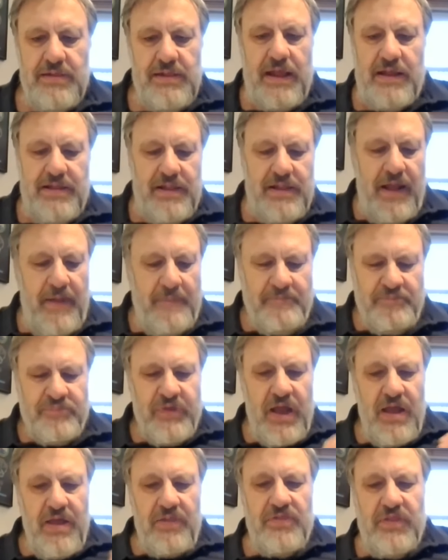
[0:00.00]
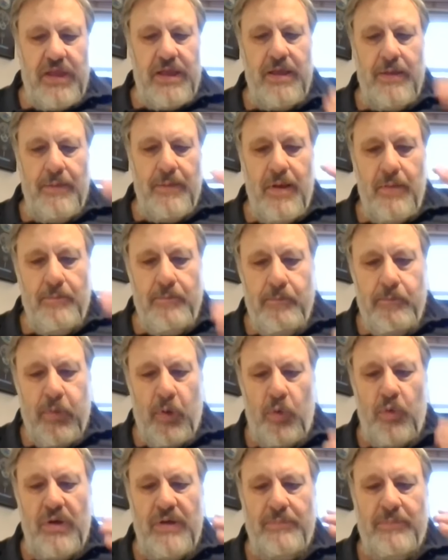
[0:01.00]
that the
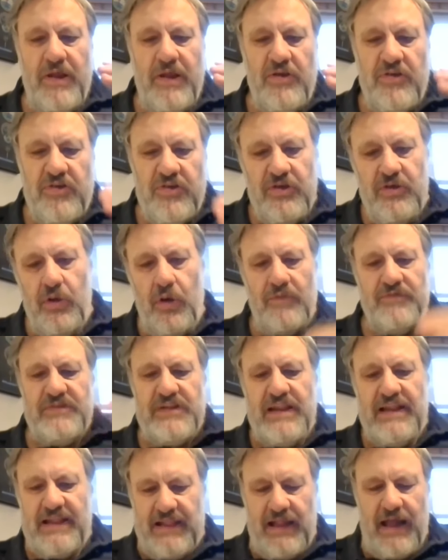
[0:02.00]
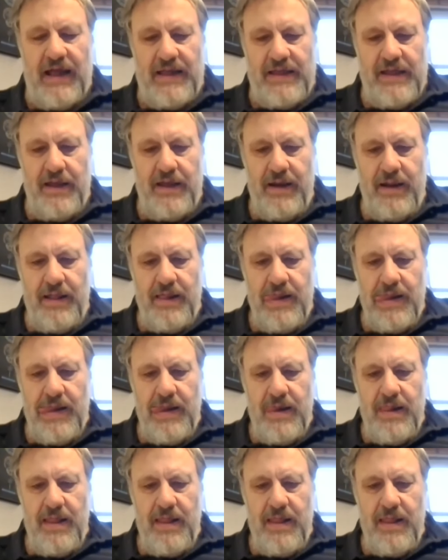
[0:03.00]
prohibition of desire